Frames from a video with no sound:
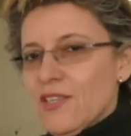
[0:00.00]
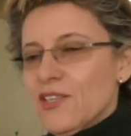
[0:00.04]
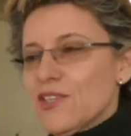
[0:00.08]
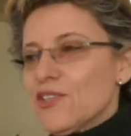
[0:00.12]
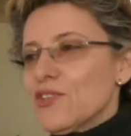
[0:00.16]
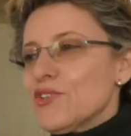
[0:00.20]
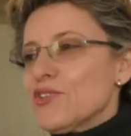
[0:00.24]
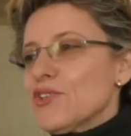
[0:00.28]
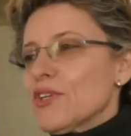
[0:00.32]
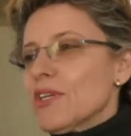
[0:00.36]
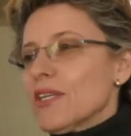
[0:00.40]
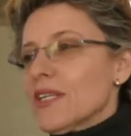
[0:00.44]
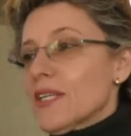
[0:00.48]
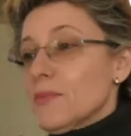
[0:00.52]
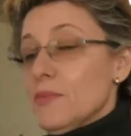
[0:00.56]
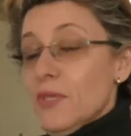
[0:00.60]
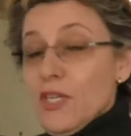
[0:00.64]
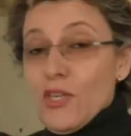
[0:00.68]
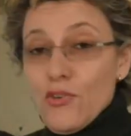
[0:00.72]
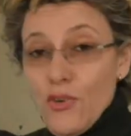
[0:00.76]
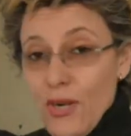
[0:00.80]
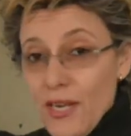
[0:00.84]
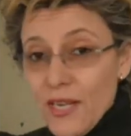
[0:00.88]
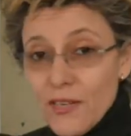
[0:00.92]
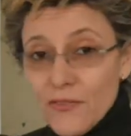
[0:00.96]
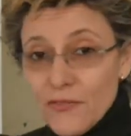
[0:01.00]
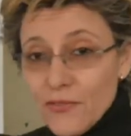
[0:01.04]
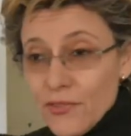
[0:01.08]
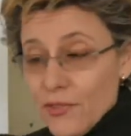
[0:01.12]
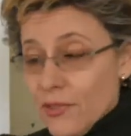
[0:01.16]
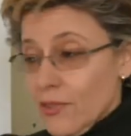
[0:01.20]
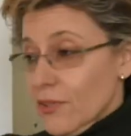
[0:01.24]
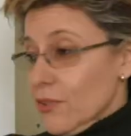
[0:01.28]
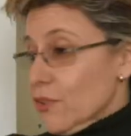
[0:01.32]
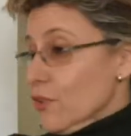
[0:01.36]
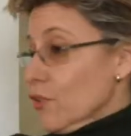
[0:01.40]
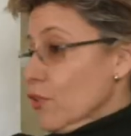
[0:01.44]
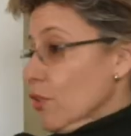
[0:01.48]
You can be
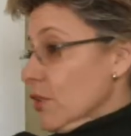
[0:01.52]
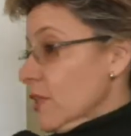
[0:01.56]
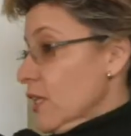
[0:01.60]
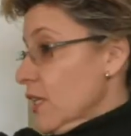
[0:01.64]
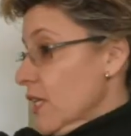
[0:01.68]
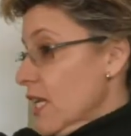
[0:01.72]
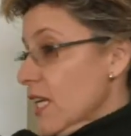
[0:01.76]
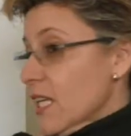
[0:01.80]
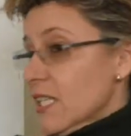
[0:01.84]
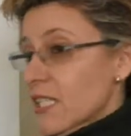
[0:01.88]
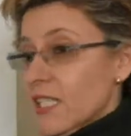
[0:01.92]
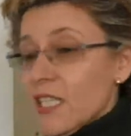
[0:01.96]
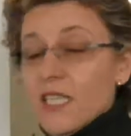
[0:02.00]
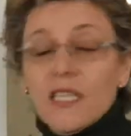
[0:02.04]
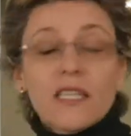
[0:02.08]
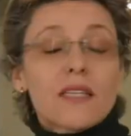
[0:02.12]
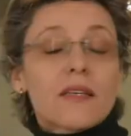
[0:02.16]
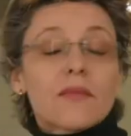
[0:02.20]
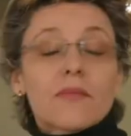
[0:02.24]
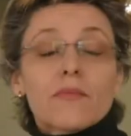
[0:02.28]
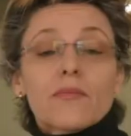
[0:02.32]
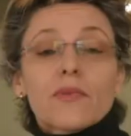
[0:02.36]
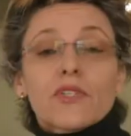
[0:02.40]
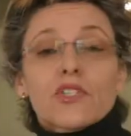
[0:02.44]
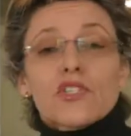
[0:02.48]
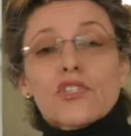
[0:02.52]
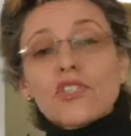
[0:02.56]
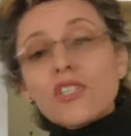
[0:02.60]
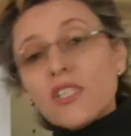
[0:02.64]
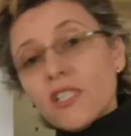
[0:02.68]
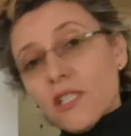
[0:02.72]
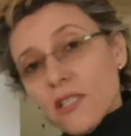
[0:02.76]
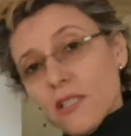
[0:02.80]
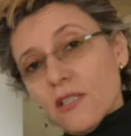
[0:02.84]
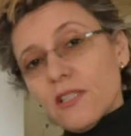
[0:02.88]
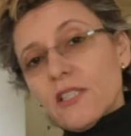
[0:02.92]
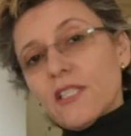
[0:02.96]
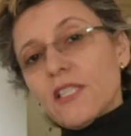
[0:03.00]
grateful, you got the next thing, but you're
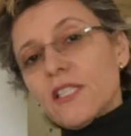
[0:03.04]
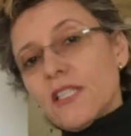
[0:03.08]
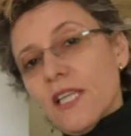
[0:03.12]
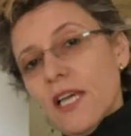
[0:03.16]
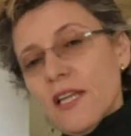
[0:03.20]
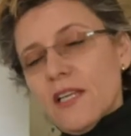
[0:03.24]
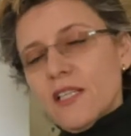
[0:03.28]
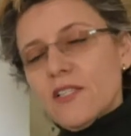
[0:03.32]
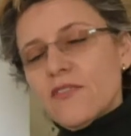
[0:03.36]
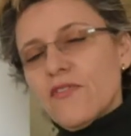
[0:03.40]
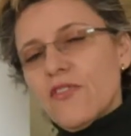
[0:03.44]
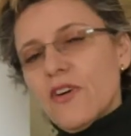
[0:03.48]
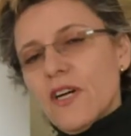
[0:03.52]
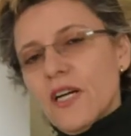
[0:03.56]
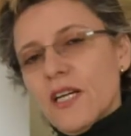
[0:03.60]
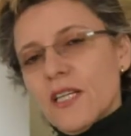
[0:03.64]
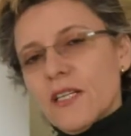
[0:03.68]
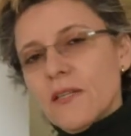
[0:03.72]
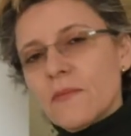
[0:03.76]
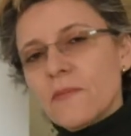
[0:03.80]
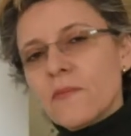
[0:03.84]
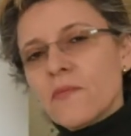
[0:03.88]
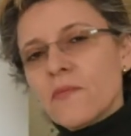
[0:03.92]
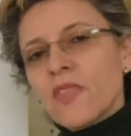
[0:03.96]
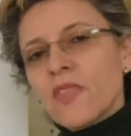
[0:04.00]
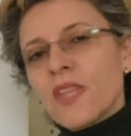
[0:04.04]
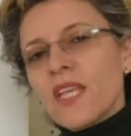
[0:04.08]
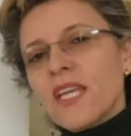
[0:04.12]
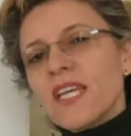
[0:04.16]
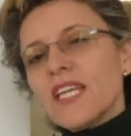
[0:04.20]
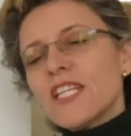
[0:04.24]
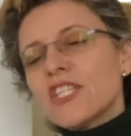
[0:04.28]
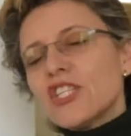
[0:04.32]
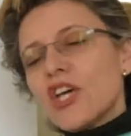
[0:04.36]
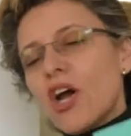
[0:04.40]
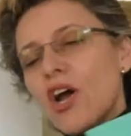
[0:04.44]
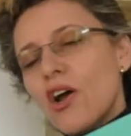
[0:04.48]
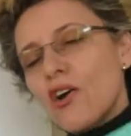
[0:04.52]
still dissatisfied.
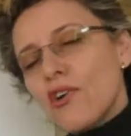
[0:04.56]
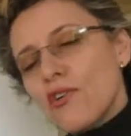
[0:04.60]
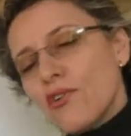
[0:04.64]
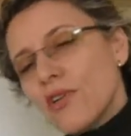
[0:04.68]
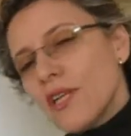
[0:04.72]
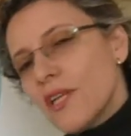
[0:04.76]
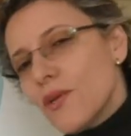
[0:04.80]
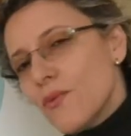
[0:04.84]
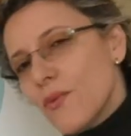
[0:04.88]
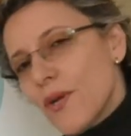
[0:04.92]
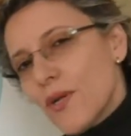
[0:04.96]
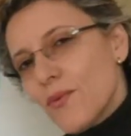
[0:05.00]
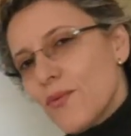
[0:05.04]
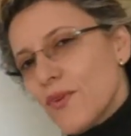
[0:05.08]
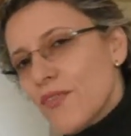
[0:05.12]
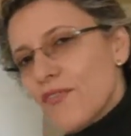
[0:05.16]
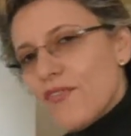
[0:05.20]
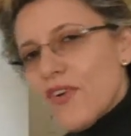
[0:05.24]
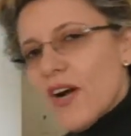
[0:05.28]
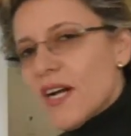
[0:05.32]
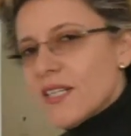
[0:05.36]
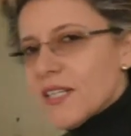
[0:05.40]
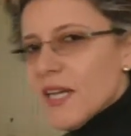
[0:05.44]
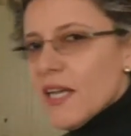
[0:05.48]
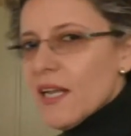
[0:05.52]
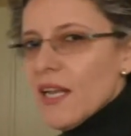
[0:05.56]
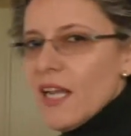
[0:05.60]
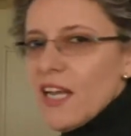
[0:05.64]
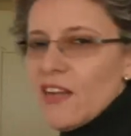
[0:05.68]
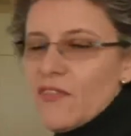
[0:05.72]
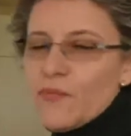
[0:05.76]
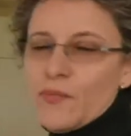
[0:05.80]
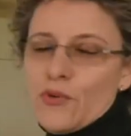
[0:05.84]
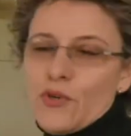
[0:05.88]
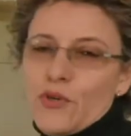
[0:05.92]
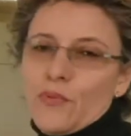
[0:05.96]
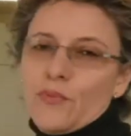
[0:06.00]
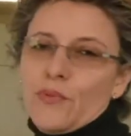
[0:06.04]
It's only when we find our life
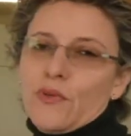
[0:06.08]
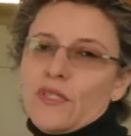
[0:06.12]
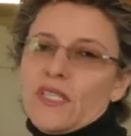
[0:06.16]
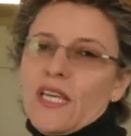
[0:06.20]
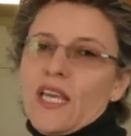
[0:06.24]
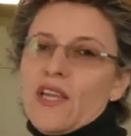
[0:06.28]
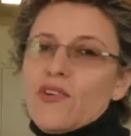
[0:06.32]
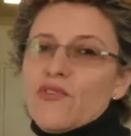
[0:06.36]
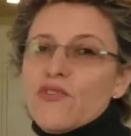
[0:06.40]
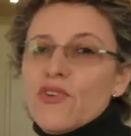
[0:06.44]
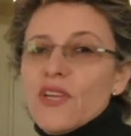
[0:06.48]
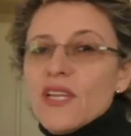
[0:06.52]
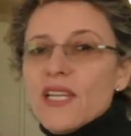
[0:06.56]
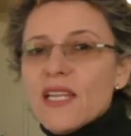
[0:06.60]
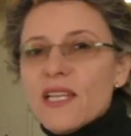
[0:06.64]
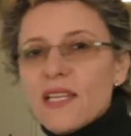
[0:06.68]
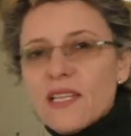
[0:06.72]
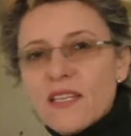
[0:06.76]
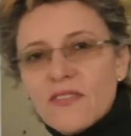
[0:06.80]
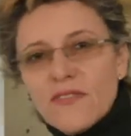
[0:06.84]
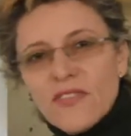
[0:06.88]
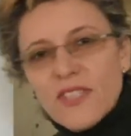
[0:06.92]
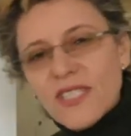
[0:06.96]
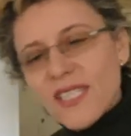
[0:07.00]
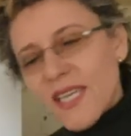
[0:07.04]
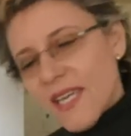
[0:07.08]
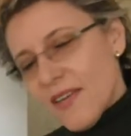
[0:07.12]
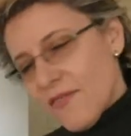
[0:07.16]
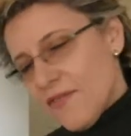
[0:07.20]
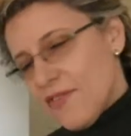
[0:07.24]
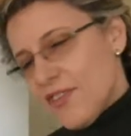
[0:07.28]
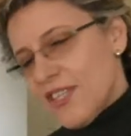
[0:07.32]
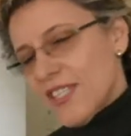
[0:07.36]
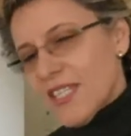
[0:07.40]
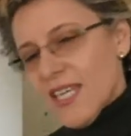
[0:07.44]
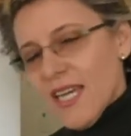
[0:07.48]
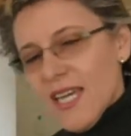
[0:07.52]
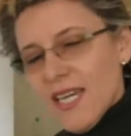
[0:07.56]
purpose and really live it
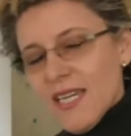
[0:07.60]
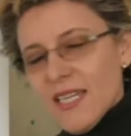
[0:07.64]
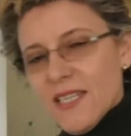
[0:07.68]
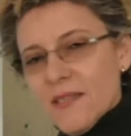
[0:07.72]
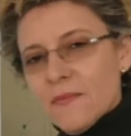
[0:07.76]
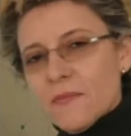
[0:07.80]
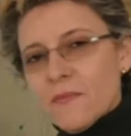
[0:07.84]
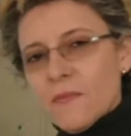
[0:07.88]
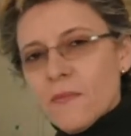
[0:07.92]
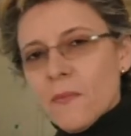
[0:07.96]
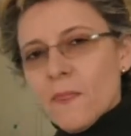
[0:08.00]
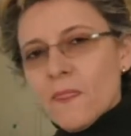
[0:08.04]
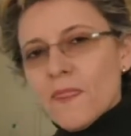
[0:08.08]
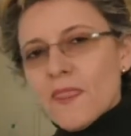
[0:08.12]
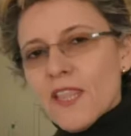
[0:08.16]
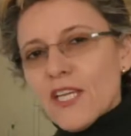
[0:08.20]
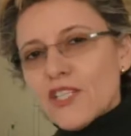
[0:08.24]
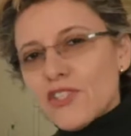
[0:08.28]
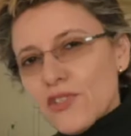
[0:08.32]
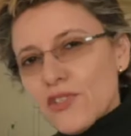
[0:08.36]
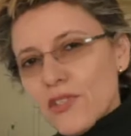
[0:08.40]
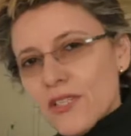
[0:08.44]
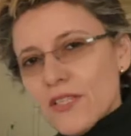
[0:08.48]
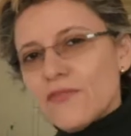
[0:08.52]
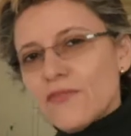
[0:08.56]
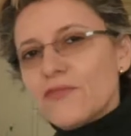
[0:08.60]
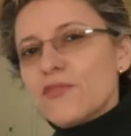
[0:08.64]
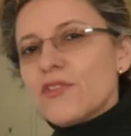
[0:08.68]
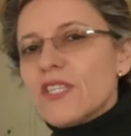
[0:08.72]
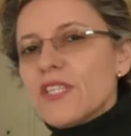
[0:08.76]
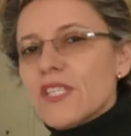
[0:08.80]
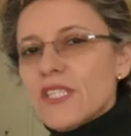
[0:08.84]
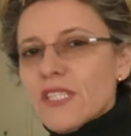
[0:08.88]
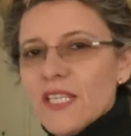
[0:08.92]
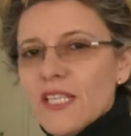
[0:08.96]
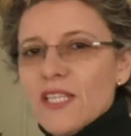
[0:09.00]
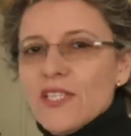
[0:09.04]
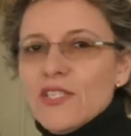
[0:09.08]
every day that you live with a
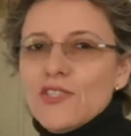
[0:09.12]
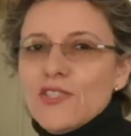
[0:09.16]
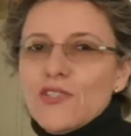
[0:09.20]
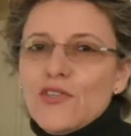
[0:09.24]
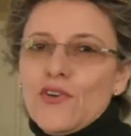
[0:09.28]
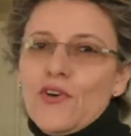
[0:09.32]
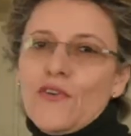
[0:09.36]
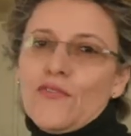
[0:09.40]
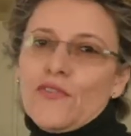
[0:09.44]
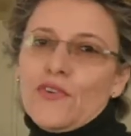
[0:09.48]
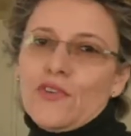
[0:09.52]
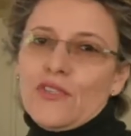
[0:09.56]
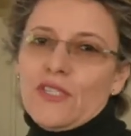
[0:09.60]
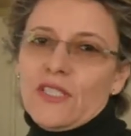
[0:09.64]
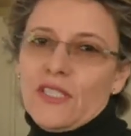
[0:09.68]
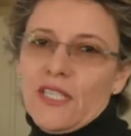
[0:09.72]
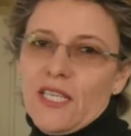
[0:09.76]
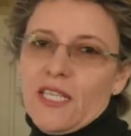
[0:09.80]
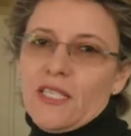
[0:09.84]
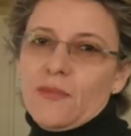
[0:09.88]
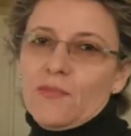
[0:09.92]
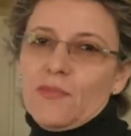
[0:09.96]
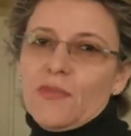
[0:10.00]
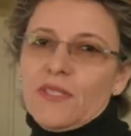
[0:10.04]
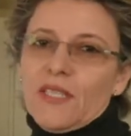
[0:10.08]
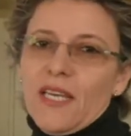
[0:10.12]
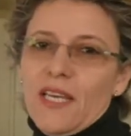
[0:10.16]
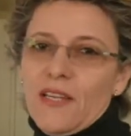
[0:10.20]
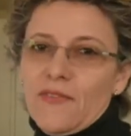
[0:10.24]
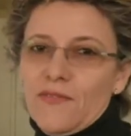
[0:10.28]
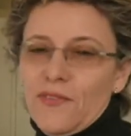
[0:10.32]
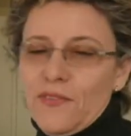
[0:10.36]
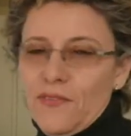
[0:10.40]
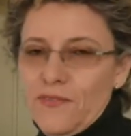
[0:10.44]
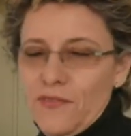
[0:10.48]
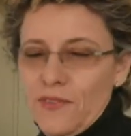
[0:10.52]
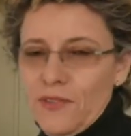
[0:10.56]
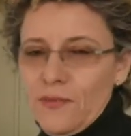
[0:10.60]
sense of contentment and
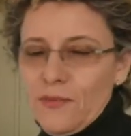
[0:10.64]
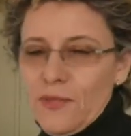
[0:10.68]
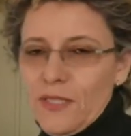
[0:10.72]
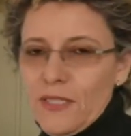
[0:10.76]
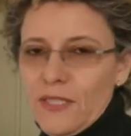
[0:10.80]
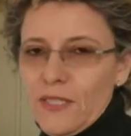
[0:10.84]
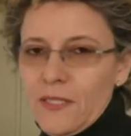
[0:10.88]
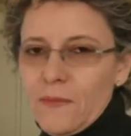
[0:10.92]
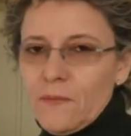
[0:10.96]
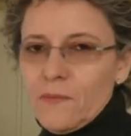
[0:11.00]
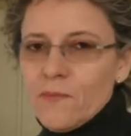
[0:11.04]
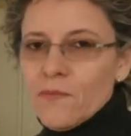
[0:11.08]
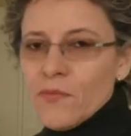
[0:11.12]
fulfillment.